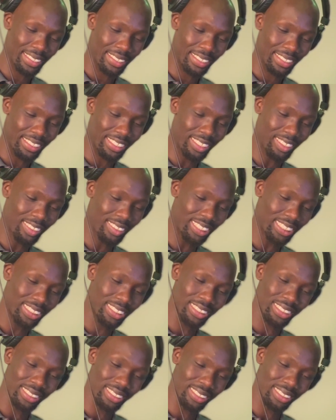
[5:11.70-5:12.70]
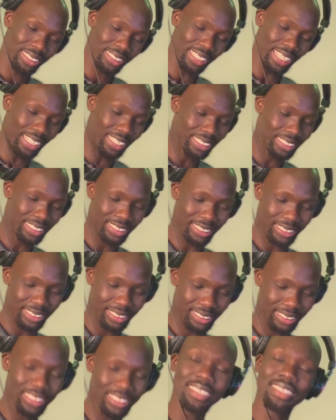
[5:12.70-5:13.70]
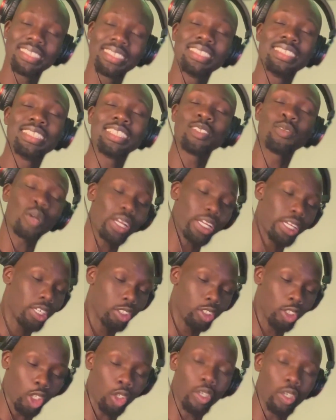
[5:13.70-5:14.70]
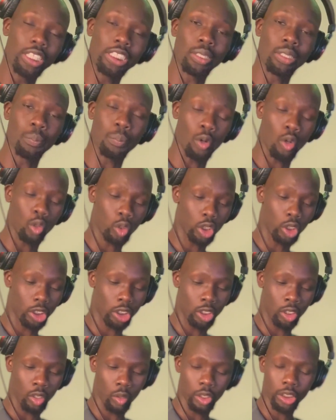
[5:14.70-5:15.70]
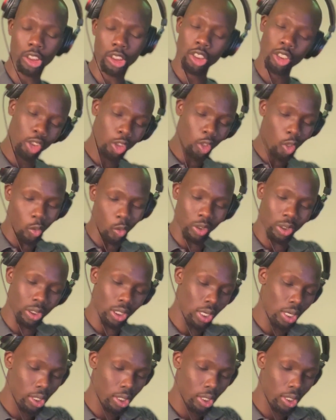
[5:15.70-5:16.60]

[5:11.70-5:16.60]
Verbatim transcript: Yo, this yeah, this is this this right here is a crazy post because you know it just shows